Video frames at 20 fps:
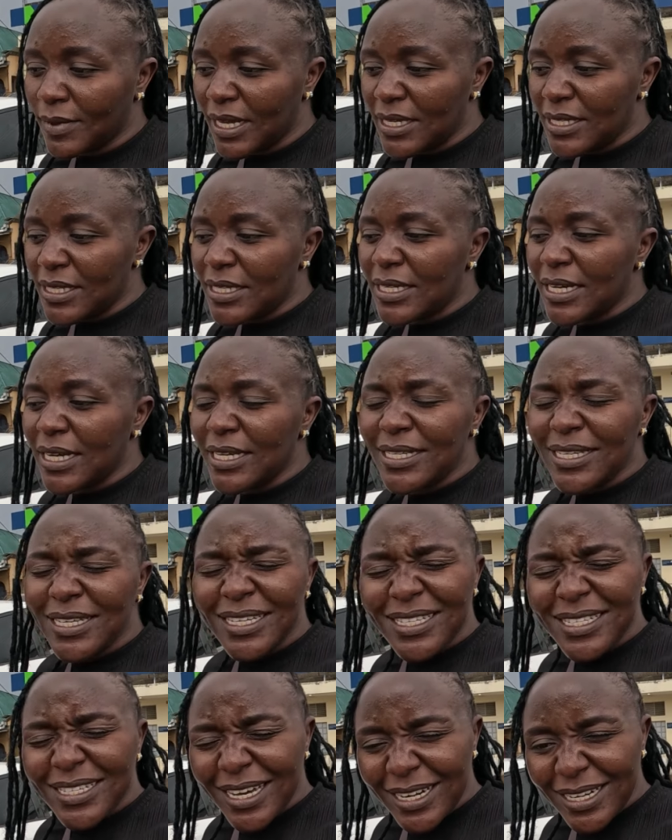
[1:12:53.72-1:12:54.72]

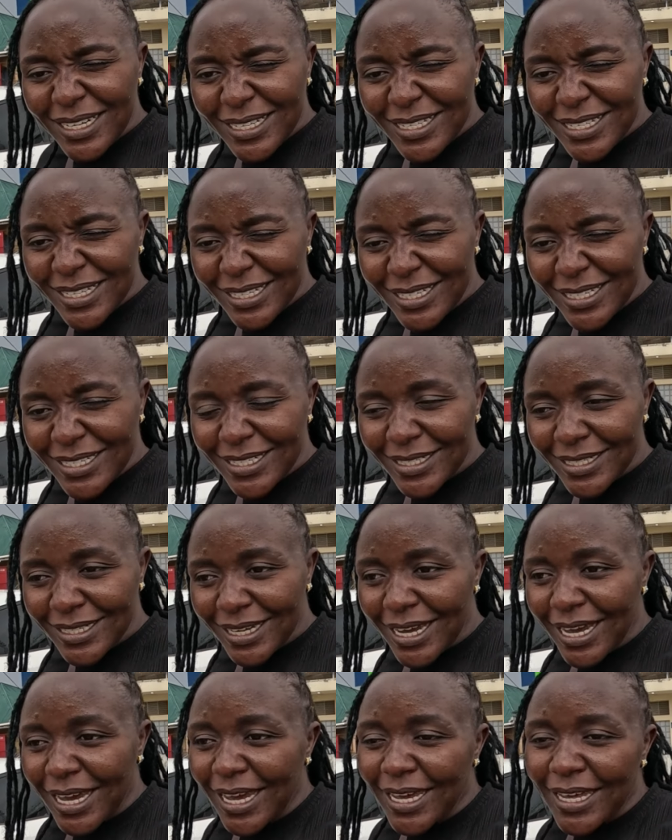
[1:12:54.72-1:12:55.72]
It's a receipt.
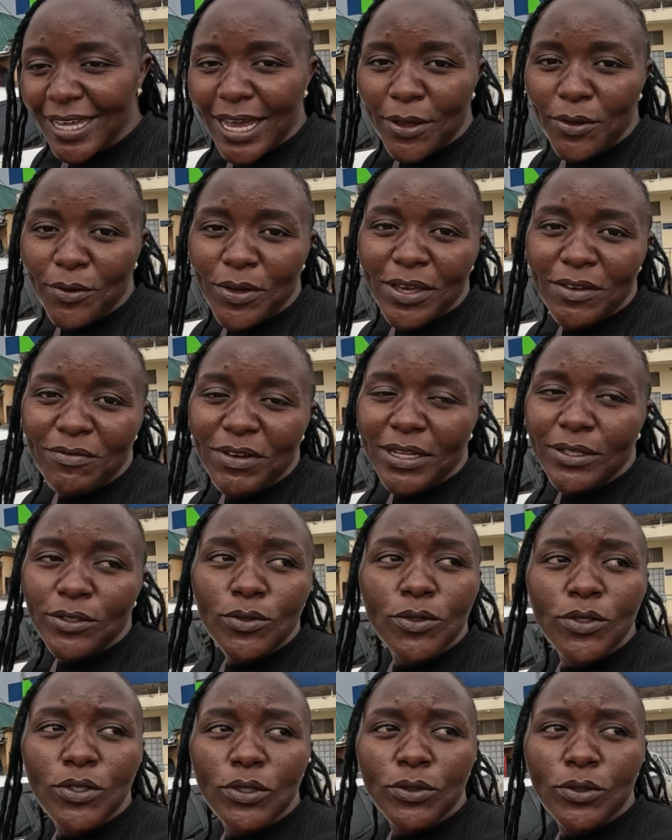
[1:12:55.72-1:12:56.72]
Yeah, you're given
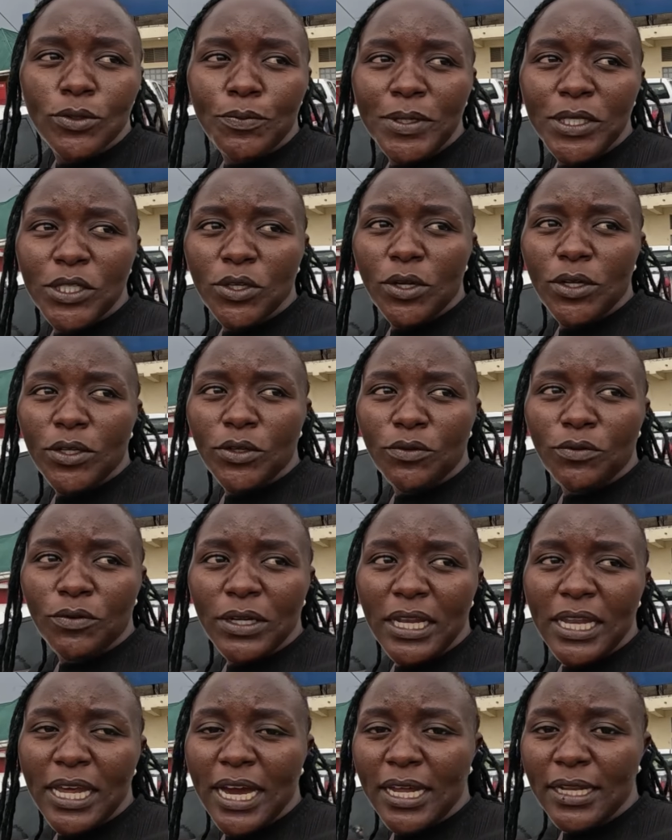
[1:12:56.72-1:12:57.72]
to be told you've
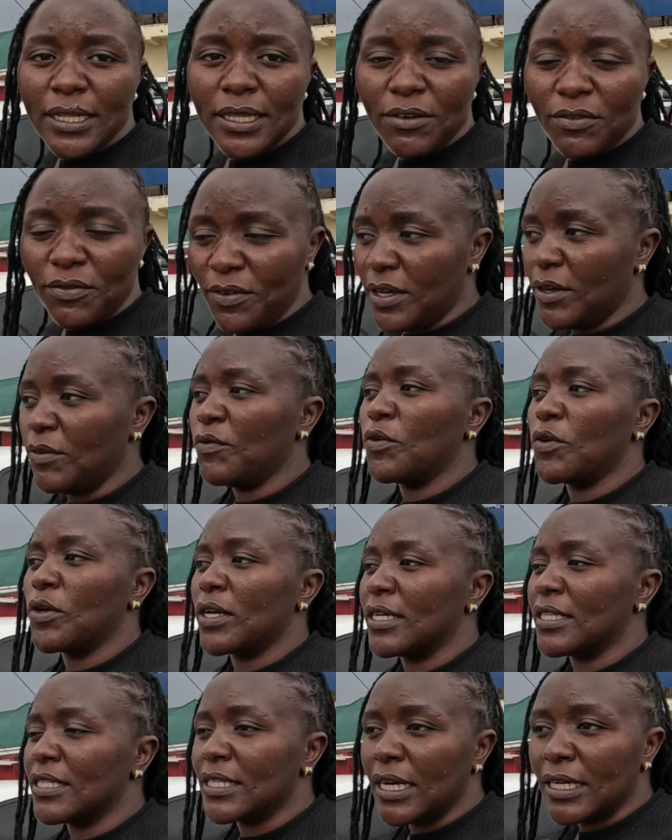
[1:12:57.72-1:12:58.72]
cleared the fee for
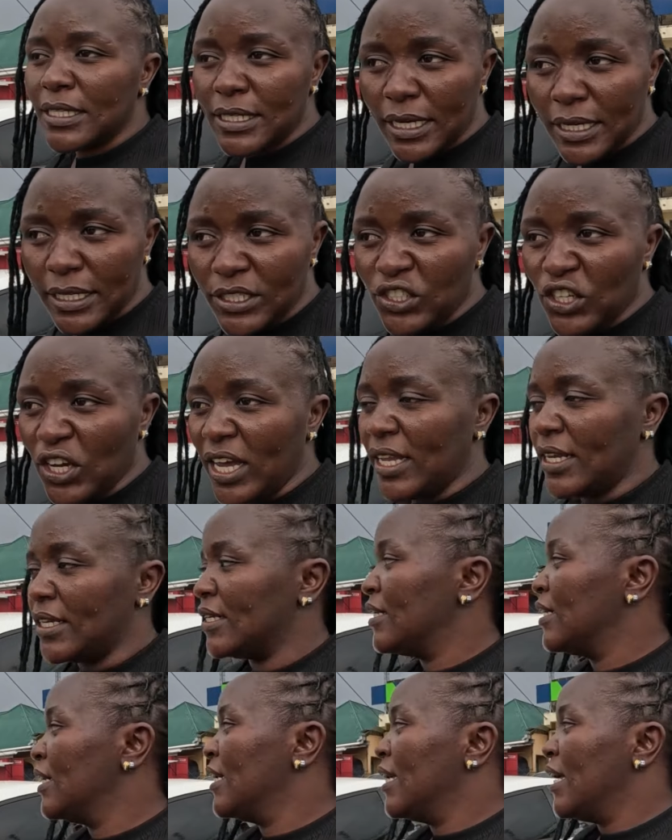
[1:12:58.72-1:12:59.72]
a certain child
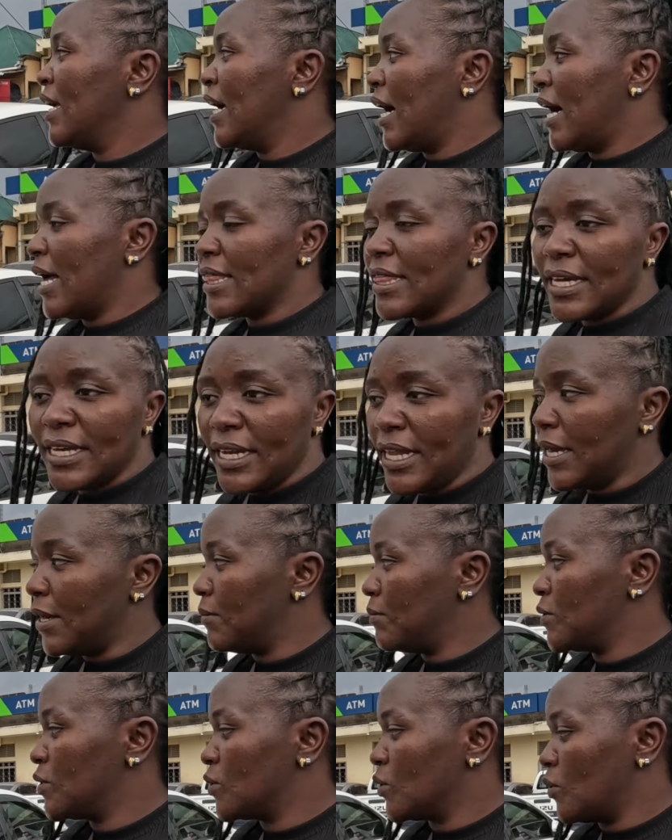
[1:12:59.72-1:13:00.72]
and the
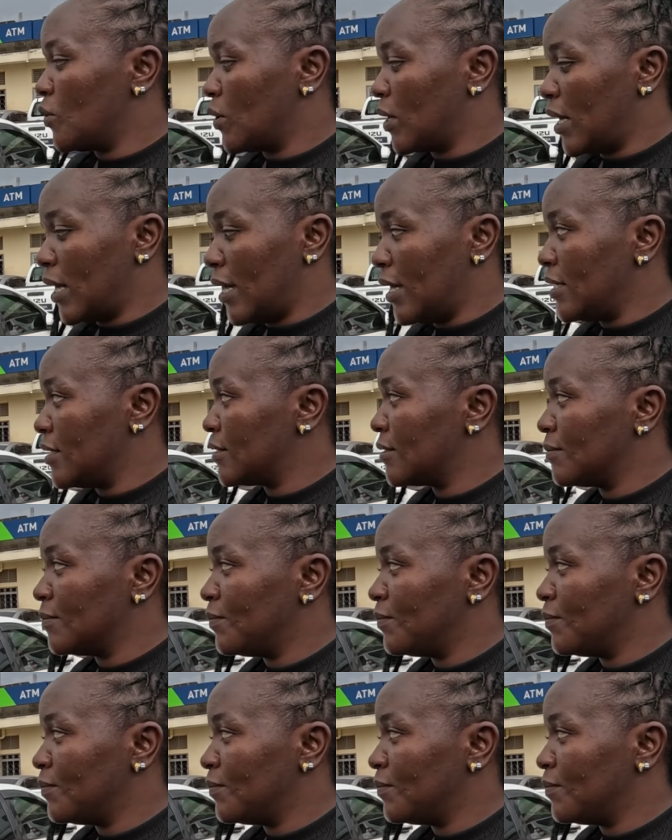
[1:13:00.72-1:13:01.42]
name. So guys,